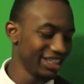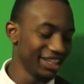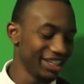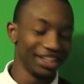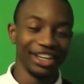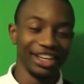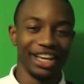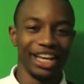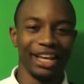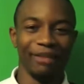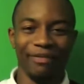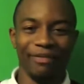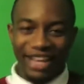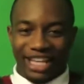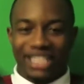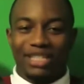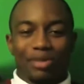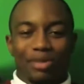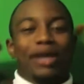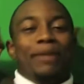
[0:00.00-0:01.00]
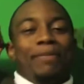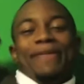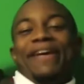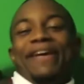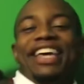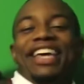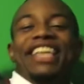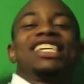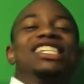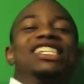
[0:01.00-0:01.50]
It makes me
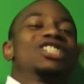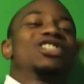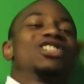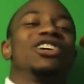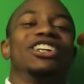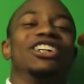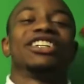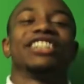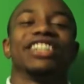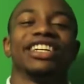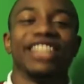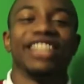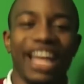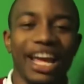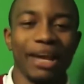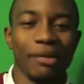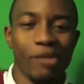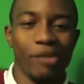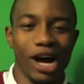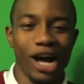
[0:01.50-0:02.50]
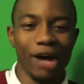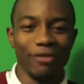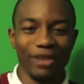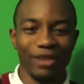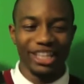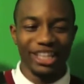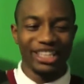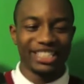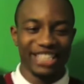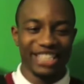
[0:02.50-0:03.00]
big and strong, like
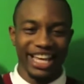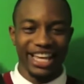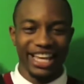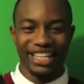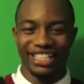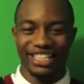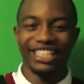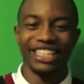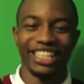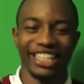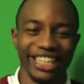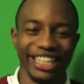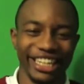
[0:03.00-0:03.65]
mommy says.